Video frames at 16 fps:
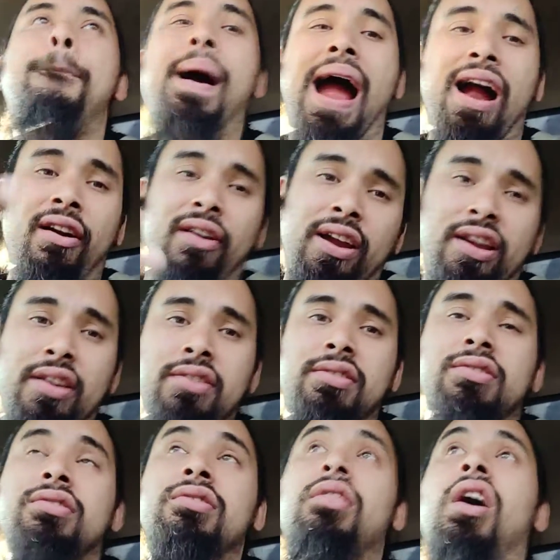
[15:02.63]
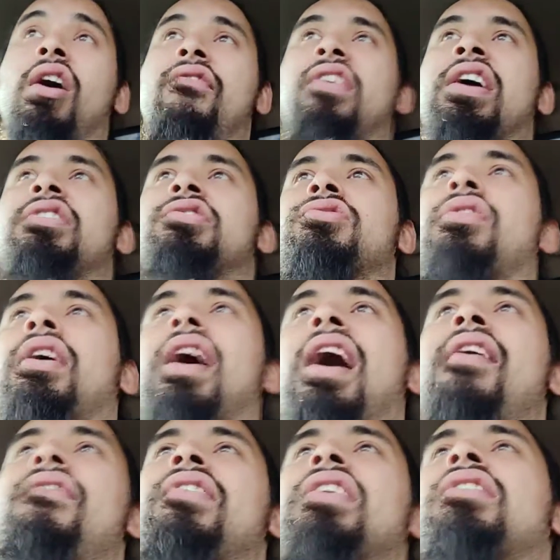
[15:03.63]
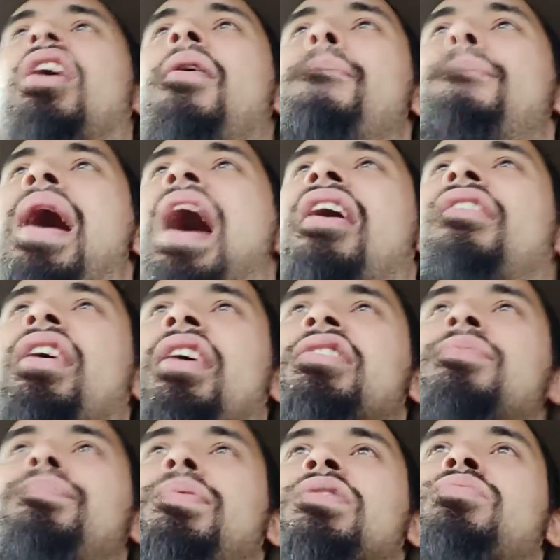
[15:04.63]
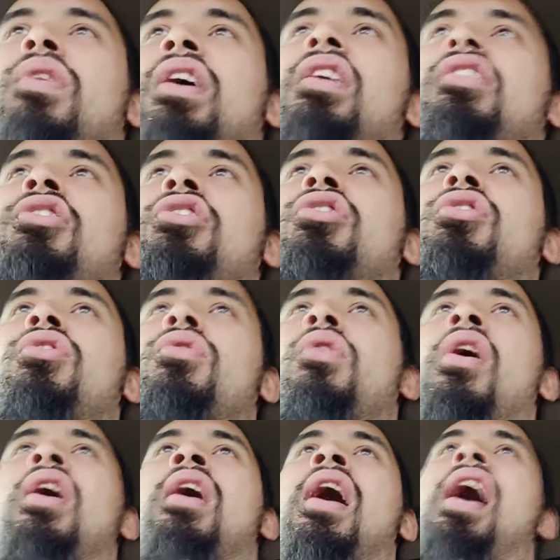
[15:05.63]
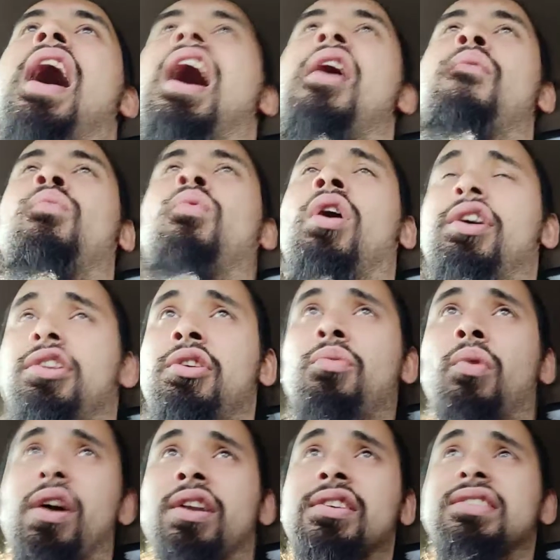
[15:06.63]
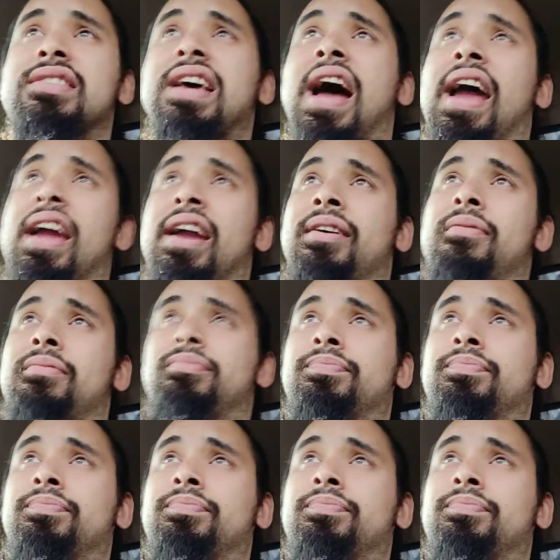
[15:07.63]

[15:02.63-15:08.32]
barriers of entry, having no barriers between you and what you want to say.